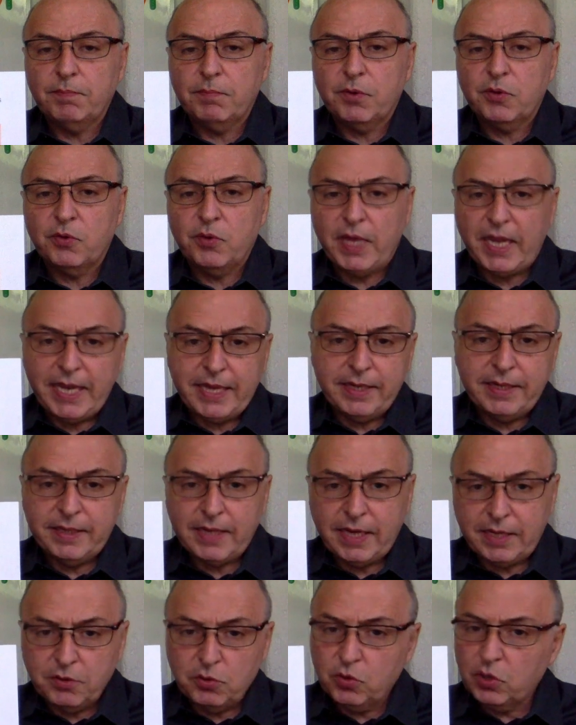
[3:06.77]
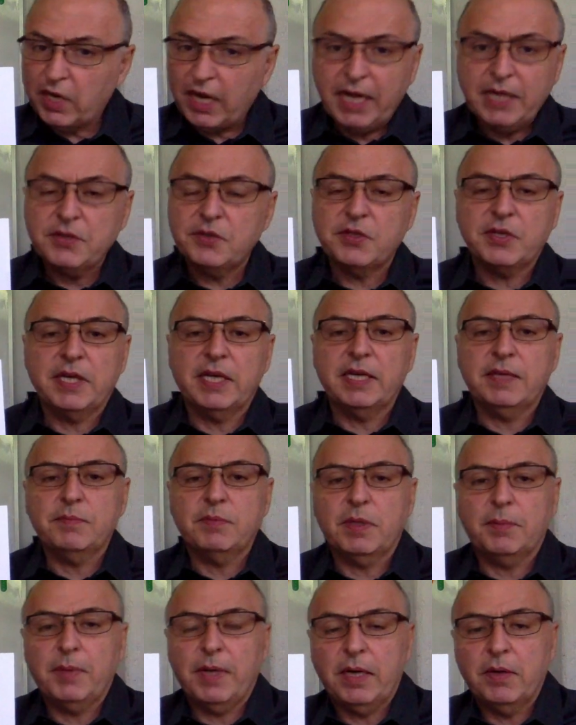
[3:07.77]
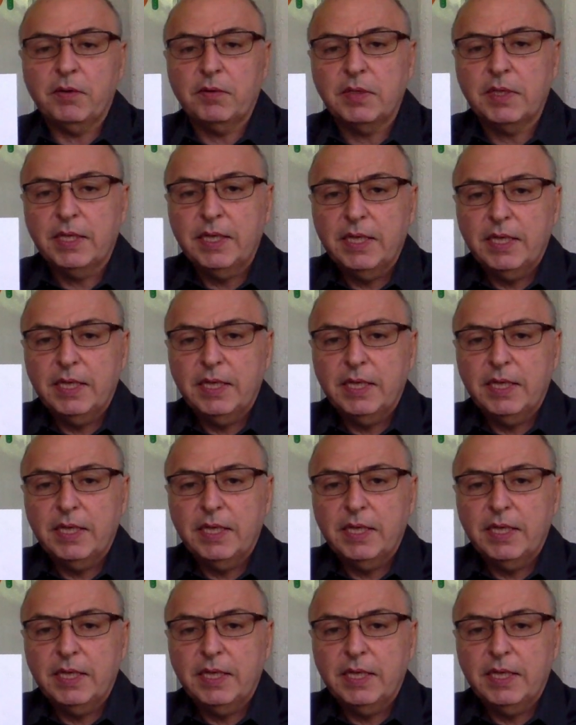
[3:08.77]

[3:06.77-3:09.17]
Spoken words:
created a new concept about,